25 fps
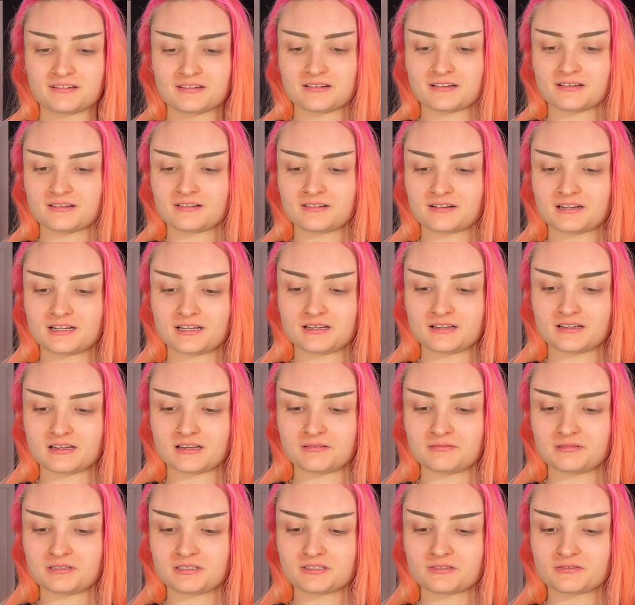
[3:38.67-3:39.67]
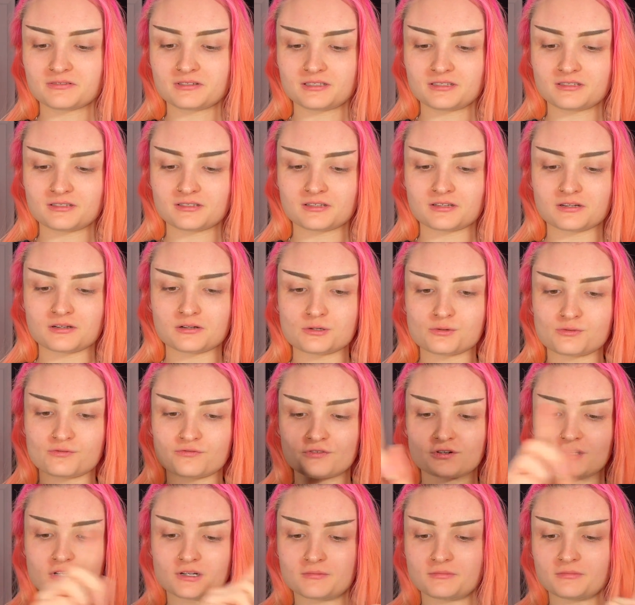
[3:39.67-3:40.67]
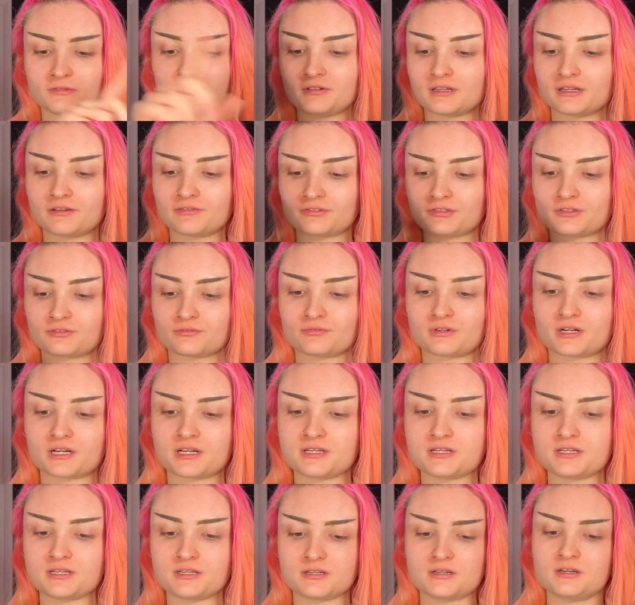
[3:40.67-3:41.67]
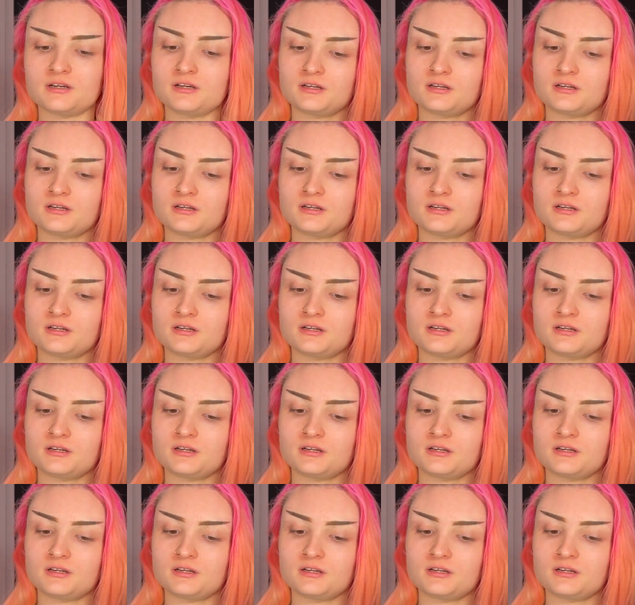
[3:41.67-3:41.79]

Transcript: Alright, I'm just going to go from left to right.